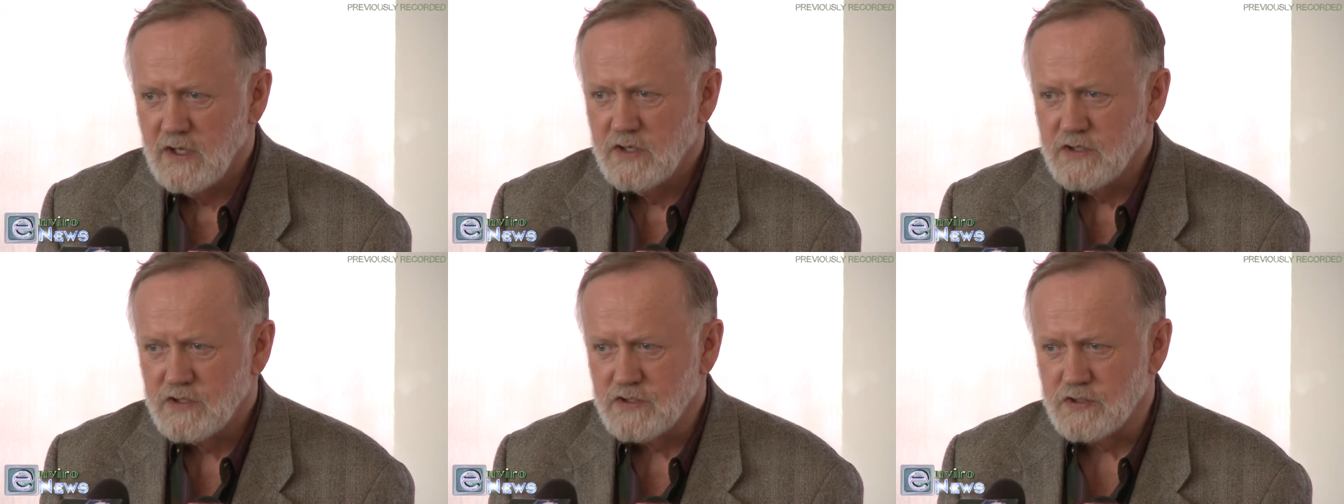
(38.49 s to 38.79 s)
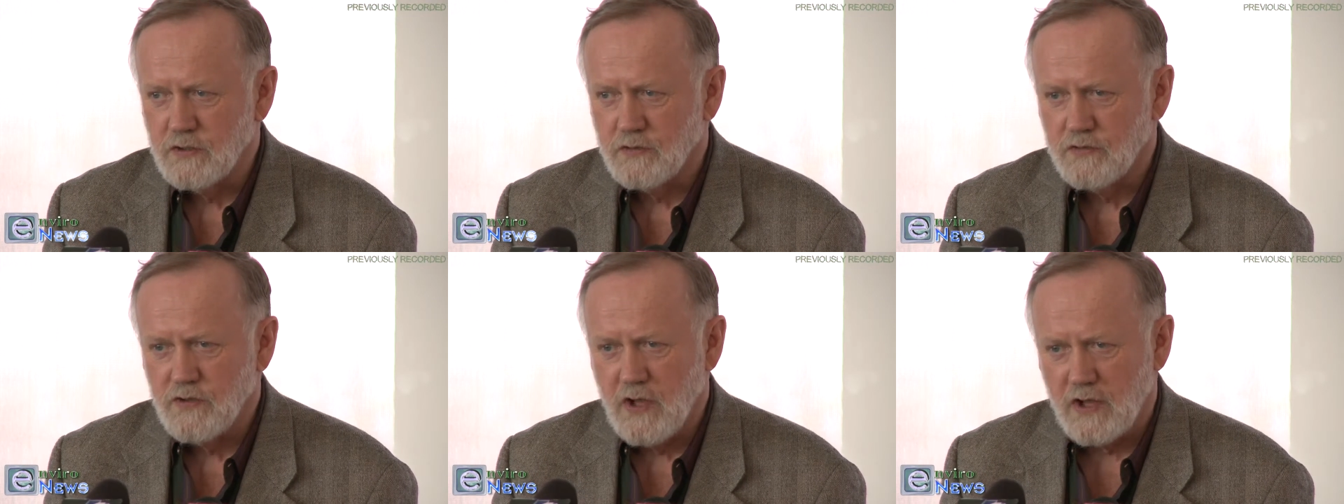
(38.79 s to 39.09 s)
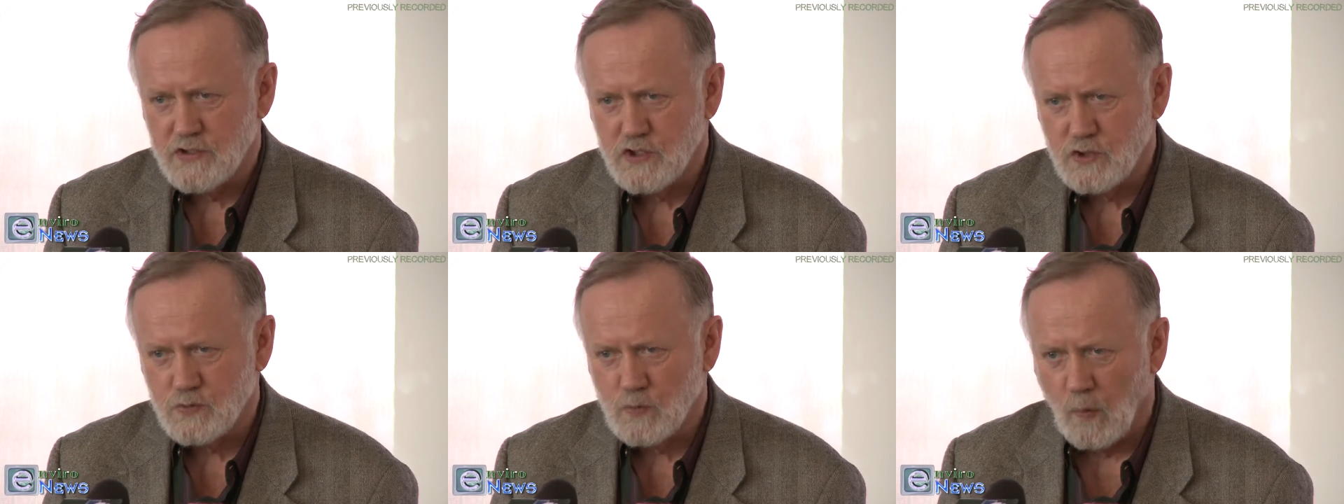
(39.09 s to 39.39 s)
still
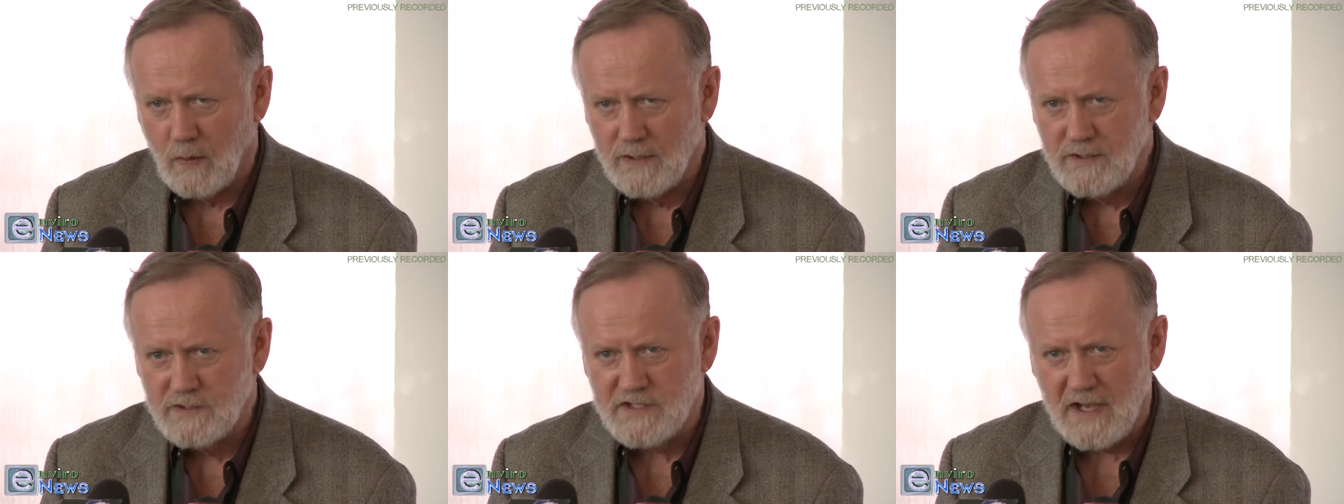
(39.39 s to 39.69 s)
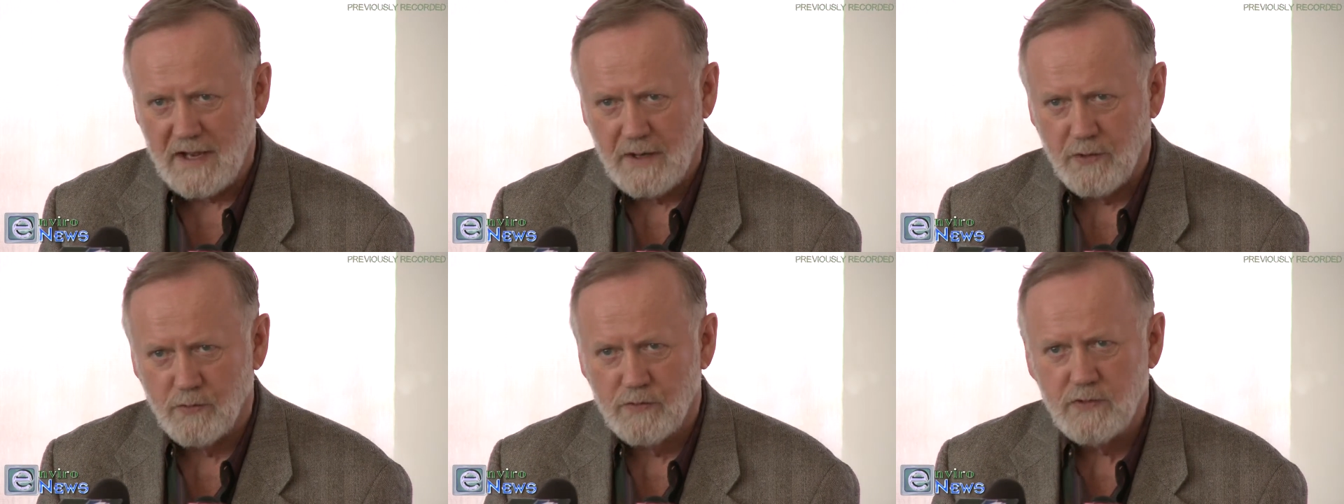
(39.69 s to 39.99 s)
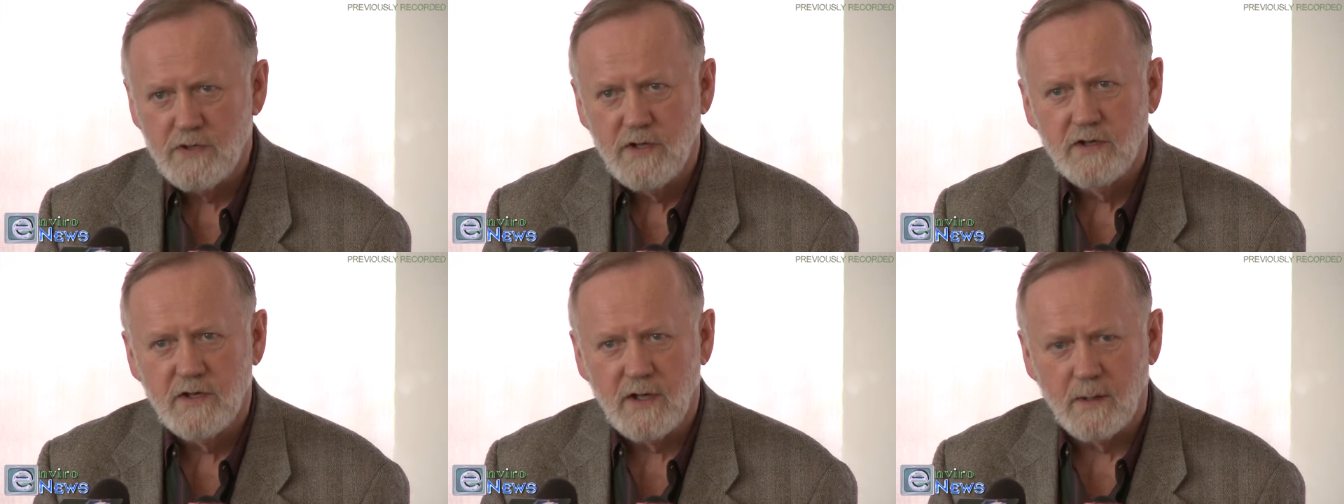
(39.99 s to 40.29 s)
not just one
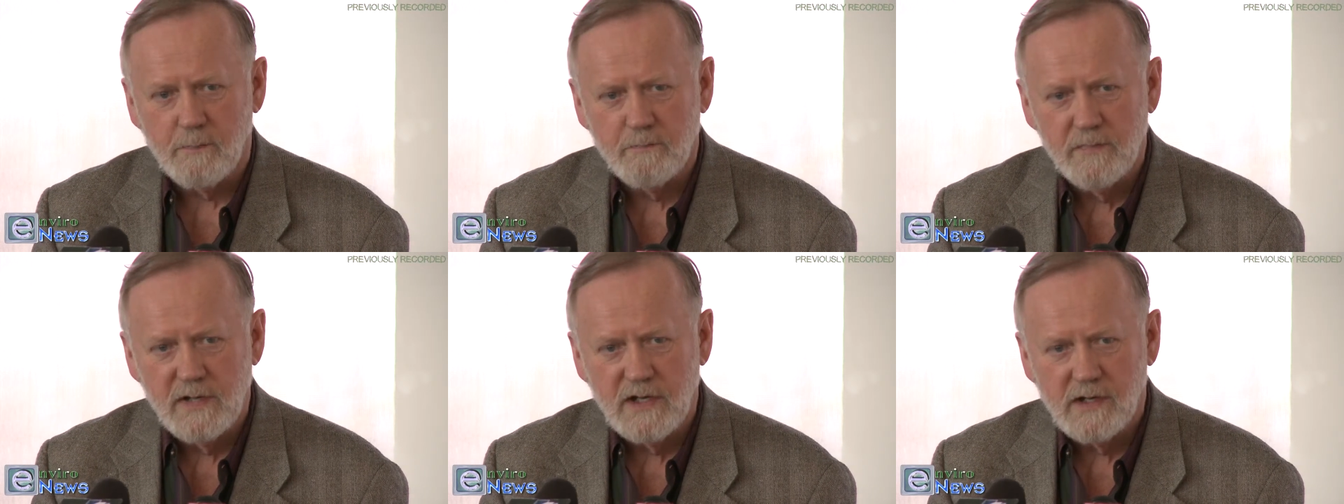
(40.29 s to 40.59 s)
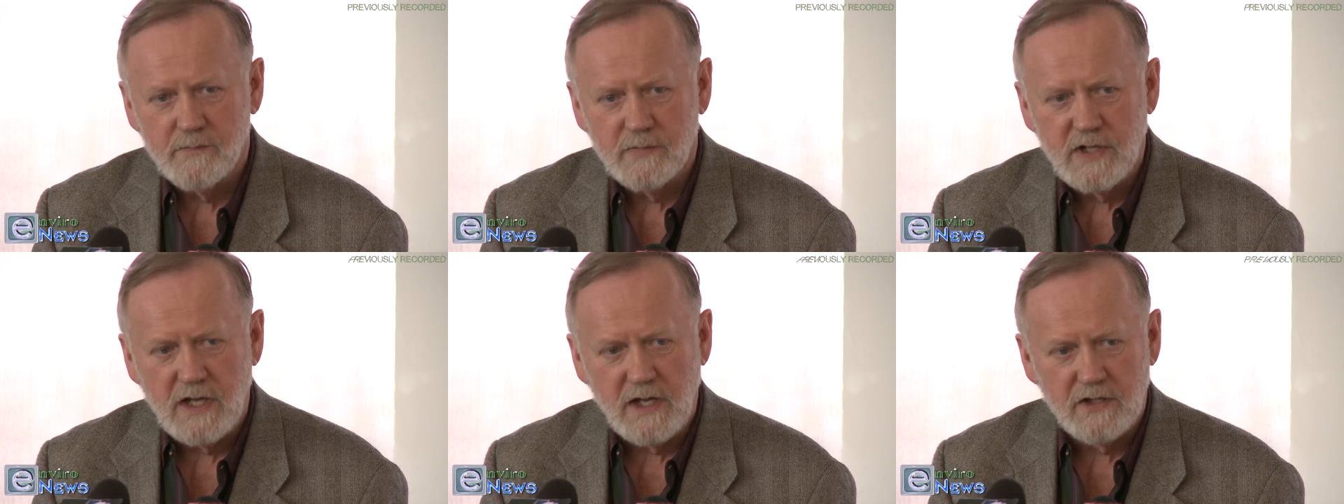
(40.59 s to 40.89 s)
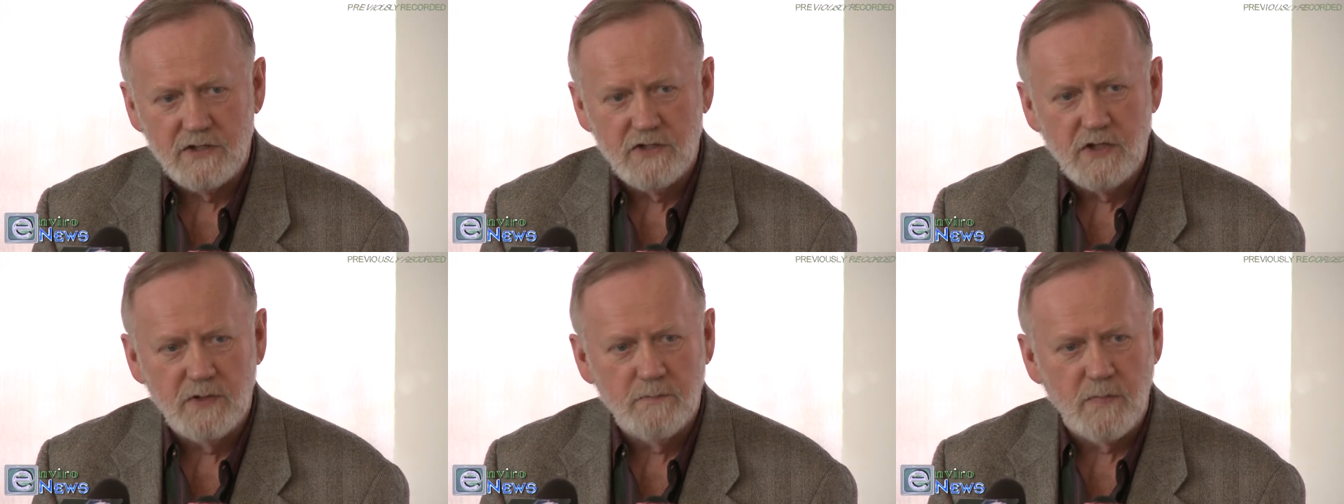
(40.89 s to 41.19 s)
town up Bingham
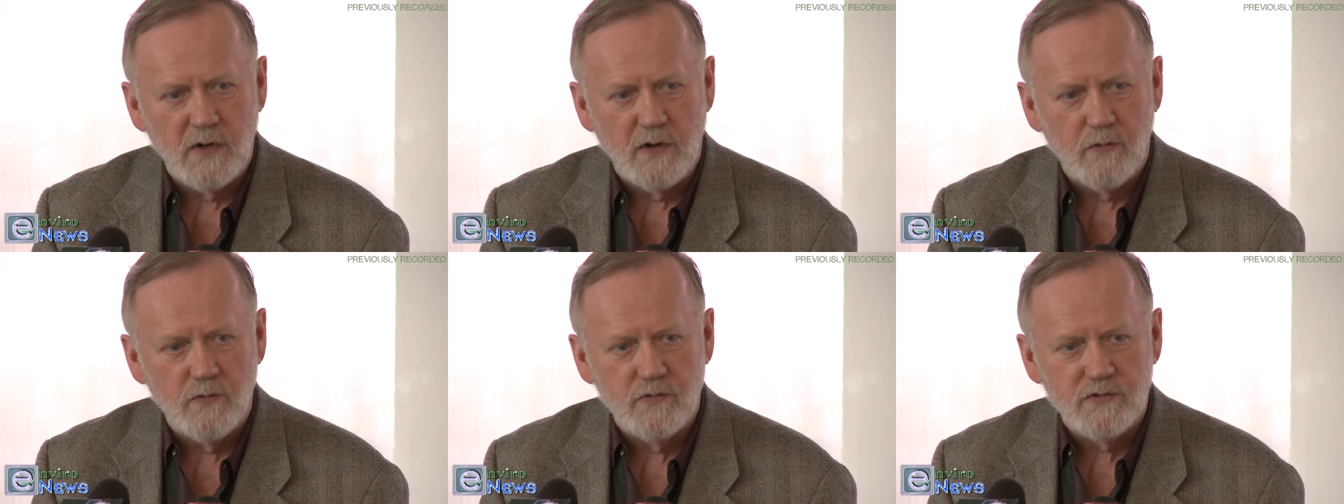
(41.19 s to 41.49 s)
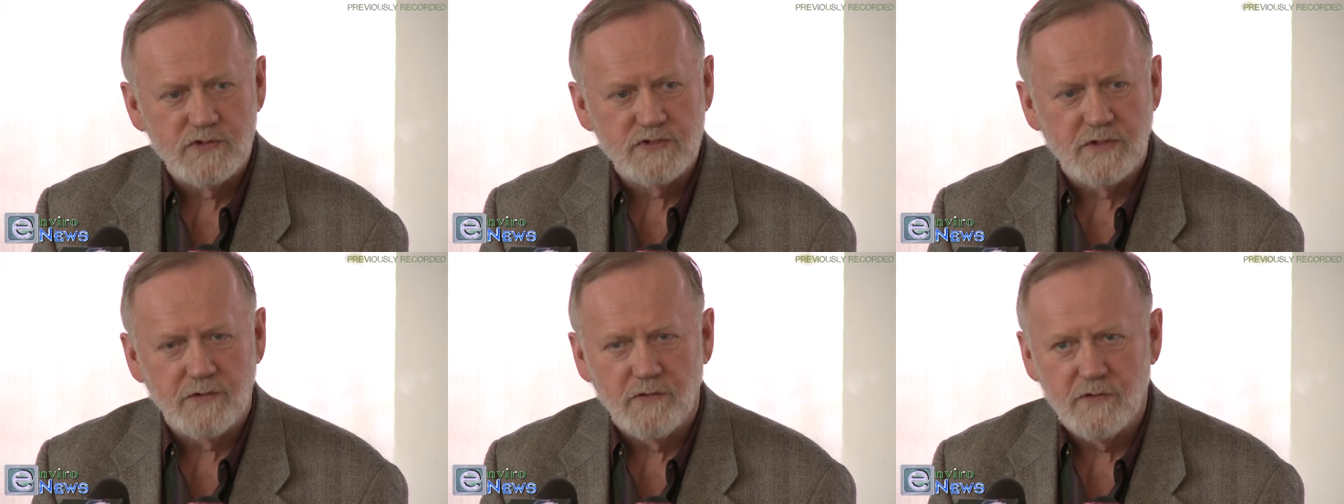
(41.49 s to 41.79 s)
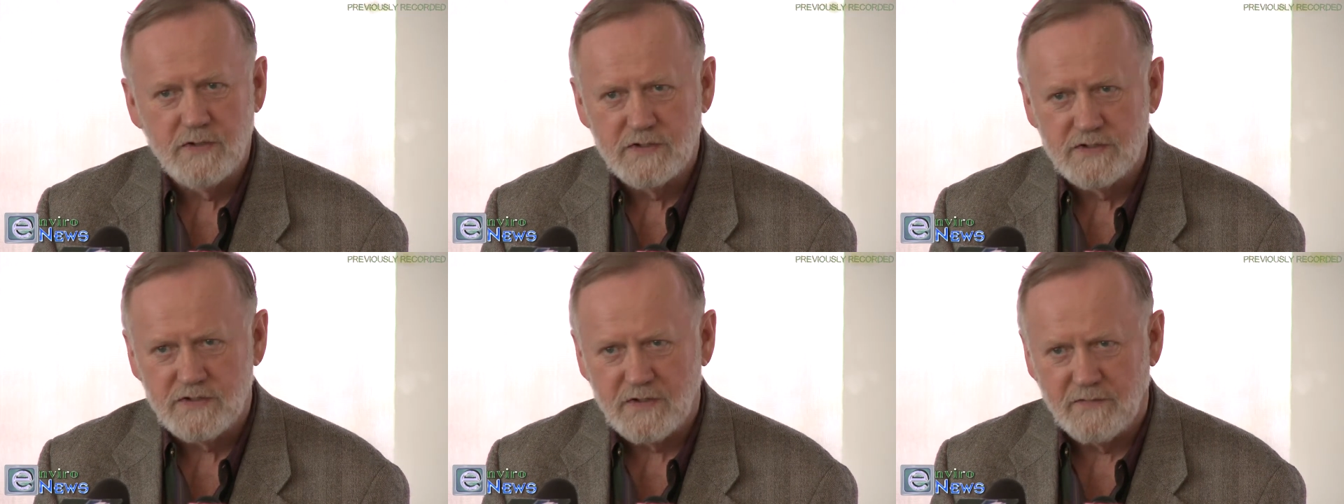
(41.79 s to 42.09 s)
Canyon, but a whole
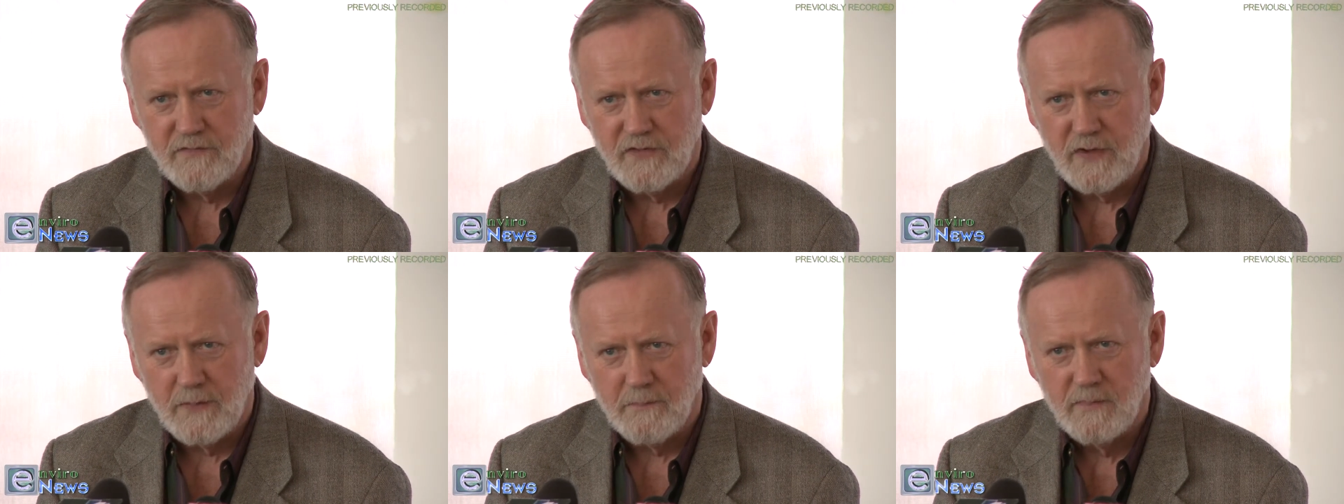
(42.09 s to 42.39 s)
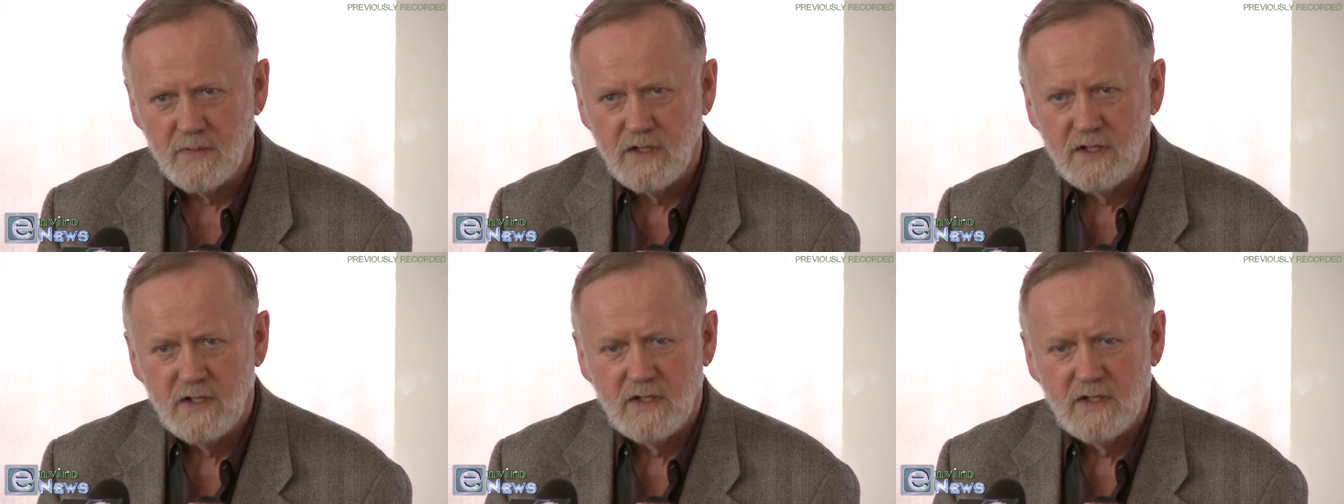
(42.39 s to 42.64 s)
series of them.